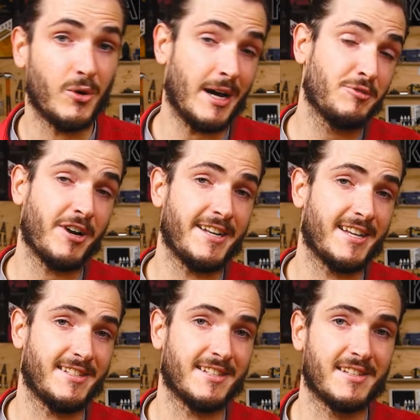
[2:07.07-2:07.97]
or upgrade
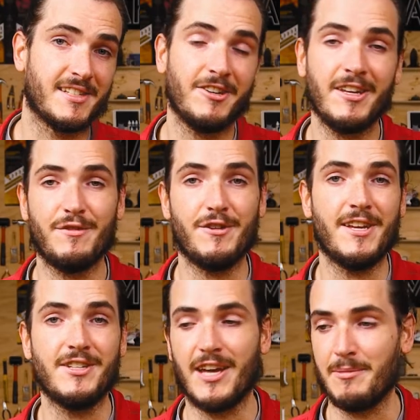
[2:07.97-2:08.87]
as necessary if you
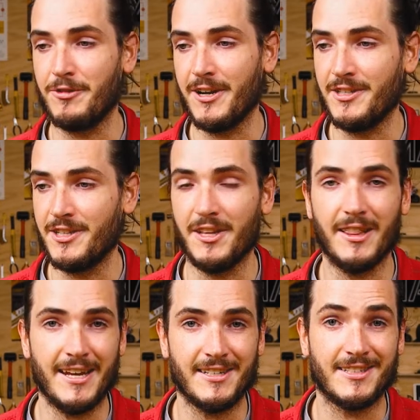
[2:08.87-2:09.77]
need to upgrade to the
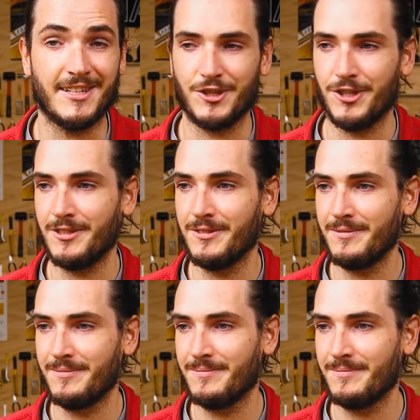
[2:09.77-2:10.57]
latest edition.